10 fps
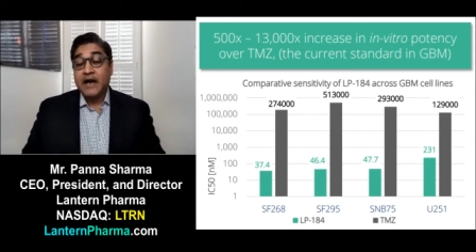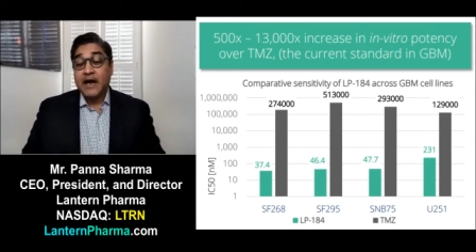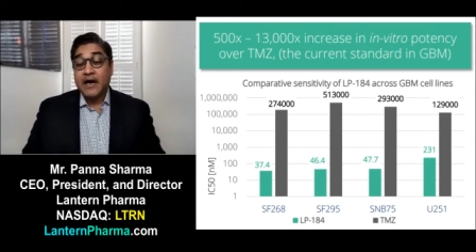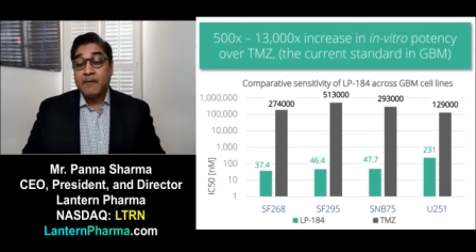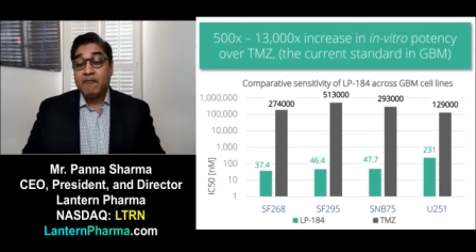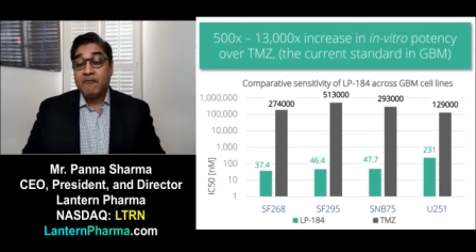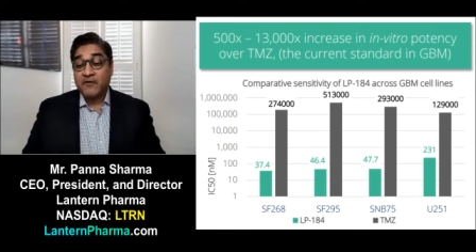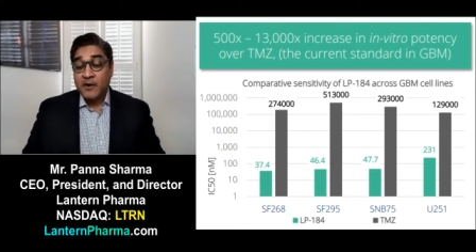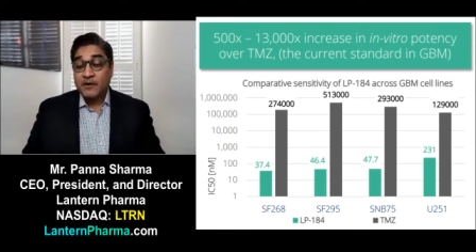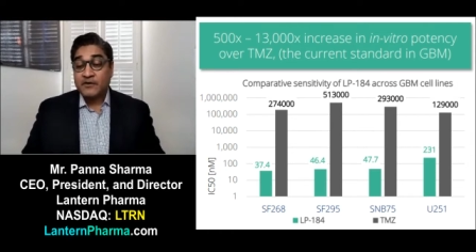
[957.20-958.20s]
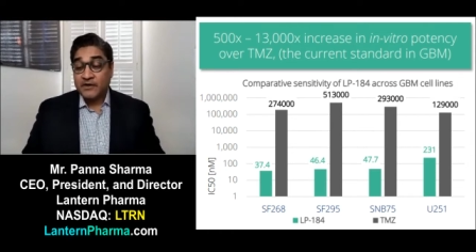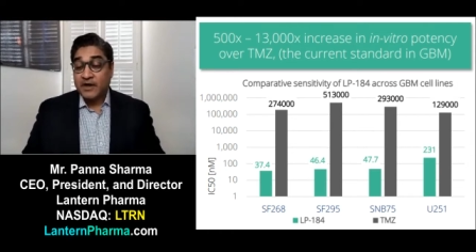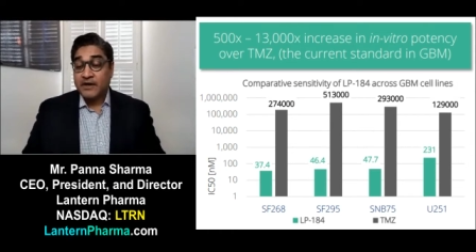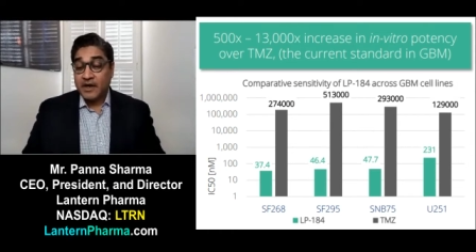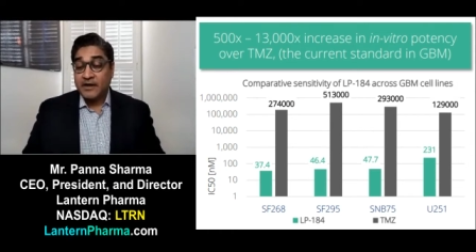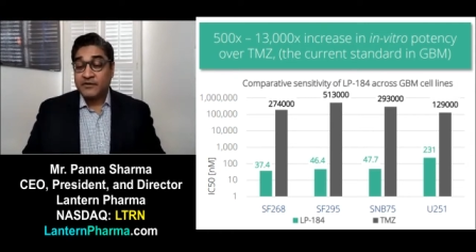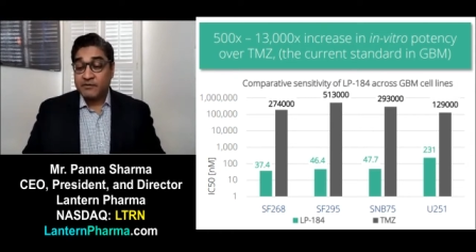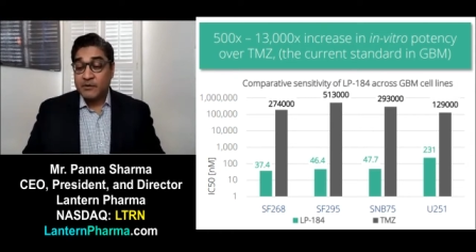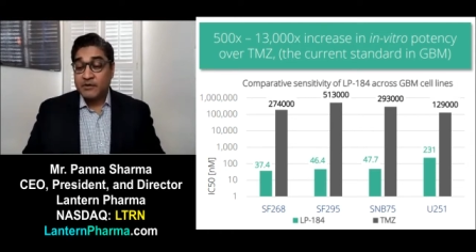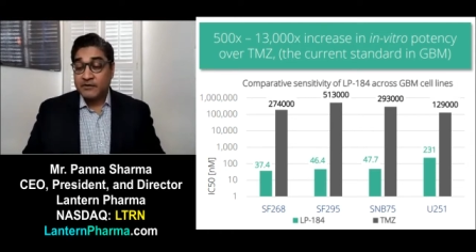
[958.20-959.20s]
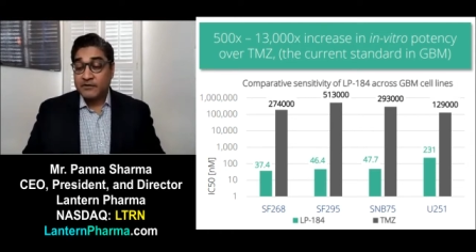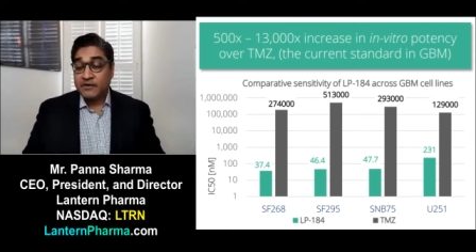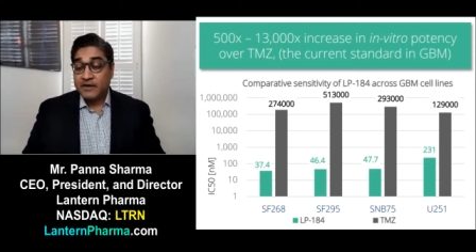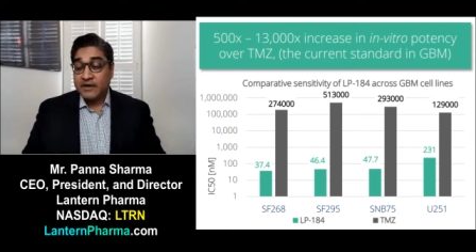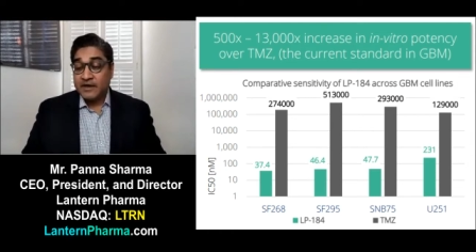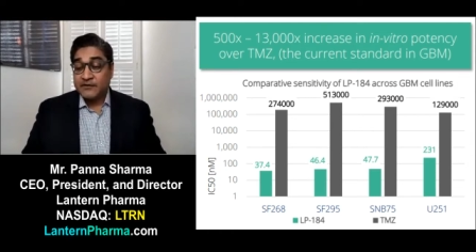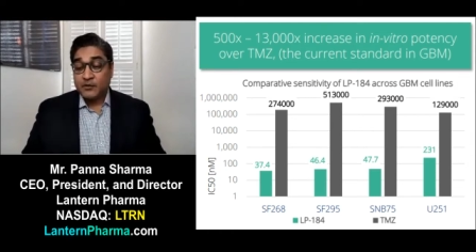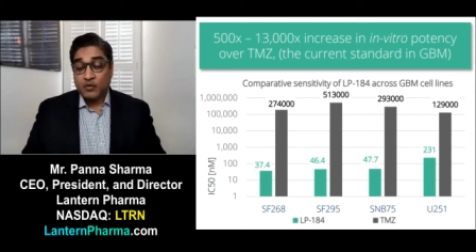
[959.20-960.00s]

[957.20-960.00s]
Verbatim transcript: um, focused on non-smokers. It's a